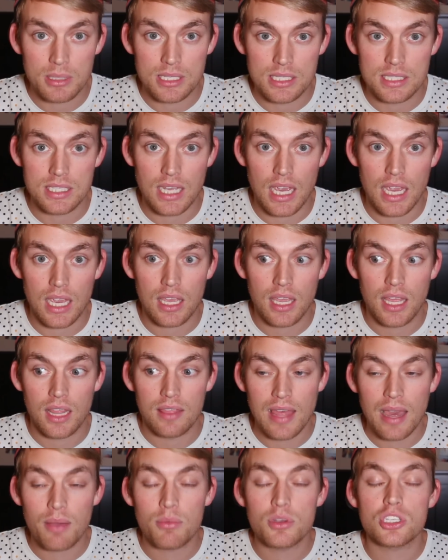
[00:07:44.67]
mistake.
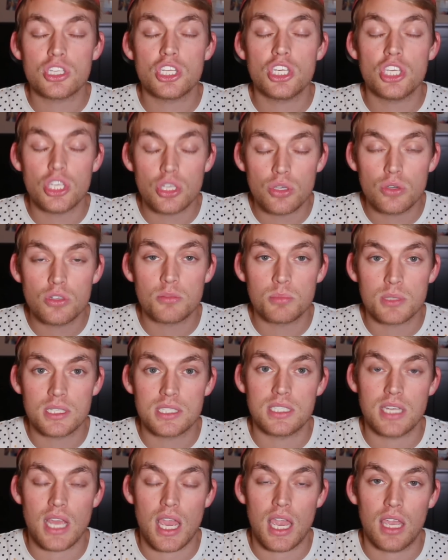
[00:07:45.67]
That was a huge
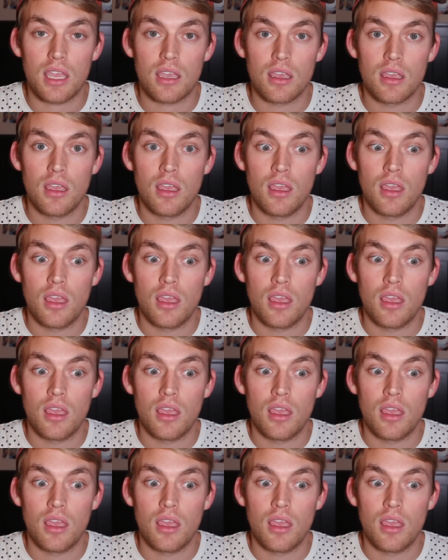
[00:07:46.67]
mistake,